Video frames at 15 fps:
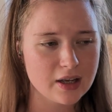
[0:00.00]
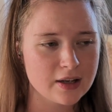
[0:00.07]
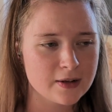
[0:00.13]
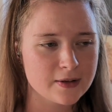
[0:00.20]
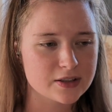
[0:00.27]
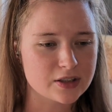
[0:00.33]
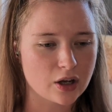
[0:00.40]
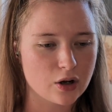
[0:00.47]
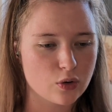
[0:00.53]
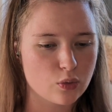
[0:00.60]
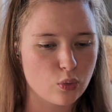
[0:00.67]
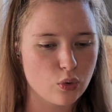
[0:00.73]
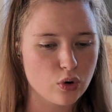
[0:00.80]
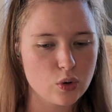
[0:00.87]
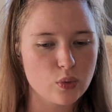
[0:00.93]
So
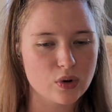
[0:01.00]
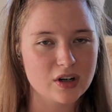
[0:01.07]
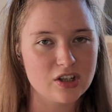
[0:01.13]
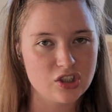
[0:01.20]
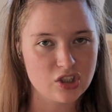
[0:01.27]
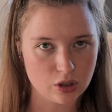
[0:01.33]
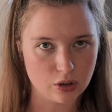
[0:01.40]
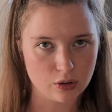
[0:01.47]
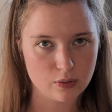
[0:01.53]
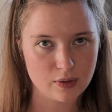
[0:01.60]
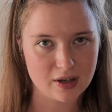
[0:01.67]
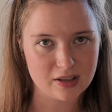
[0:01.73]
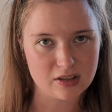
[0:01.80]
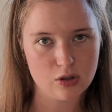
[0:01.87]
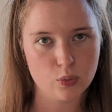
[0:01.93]
what you want to do
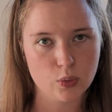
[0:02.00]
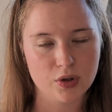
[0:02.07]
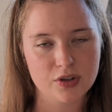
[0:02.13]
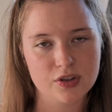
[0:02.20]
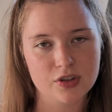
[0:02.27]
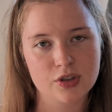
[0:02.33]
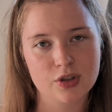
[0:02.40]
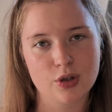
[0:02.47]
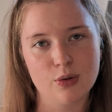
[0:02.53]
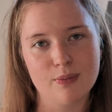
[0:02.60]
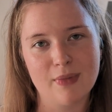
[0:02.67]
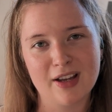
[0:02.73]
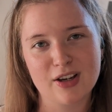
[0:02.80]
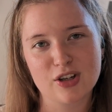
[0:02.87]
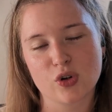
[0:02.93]
is you want to
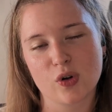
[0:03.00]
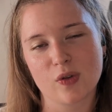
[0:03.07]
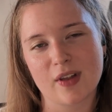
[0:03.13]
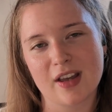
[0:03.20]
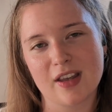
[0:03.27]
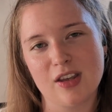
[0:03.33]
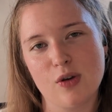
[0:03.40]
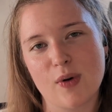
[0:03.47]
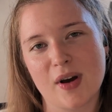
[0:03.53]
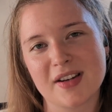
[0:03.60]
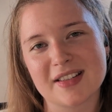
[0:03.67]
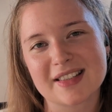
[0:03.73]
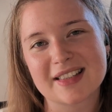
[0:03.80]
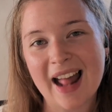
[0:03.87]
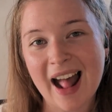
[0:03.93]
make sure that you
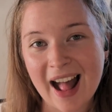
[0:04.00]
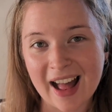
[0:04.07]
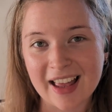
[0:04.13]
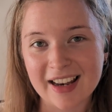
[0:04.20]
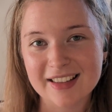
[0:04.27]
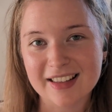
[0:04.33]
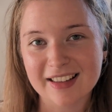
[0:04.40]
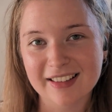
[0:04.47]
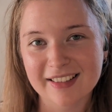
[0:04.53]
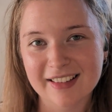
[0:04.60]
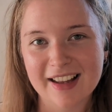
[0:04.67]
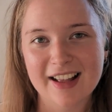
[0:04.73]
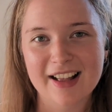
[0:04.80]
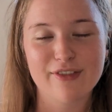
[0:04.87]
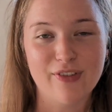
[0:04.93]
understand
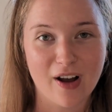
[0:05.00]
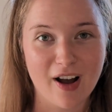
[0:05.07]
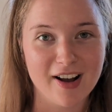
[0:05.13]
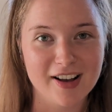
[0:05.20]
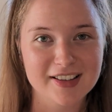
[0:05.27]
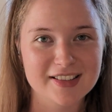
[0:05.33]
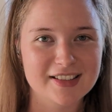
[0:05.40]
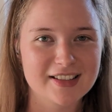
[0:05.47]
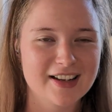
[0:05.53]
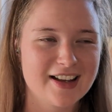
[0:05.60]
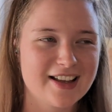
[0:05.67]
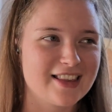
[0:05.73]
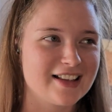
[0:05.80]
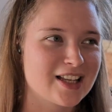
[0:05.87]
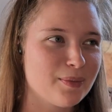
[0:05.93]
first
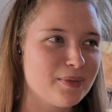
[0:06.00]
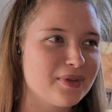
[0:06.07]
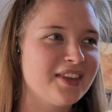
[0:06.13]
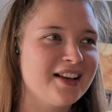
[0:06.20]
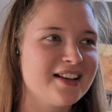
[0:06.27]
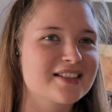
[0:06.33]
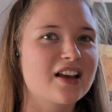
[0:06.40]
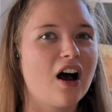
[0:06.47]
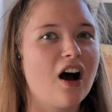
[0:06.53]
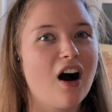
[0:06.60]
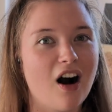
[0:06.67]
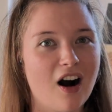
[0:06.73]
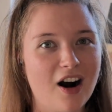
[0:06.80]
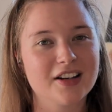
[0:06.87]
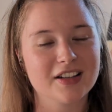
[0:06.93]
that some things are
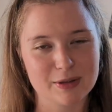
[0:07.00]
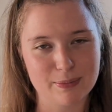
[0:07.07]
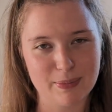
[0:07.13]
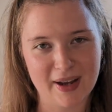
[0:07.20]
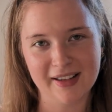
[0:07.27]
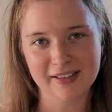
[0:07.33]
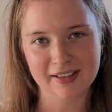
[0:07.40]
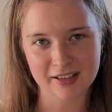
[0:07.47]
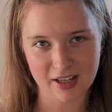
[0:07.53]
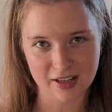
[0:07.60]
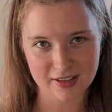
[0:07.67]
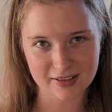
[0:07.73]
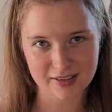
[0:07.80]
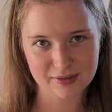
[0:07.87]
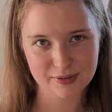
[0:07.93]
harder to paint than
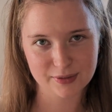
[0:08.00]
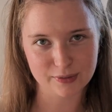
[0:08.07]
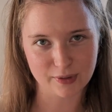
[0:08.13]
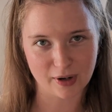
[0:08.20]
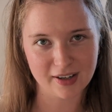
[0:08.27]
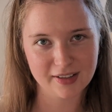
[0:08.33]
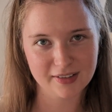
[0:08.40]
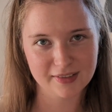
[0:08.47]
others, right?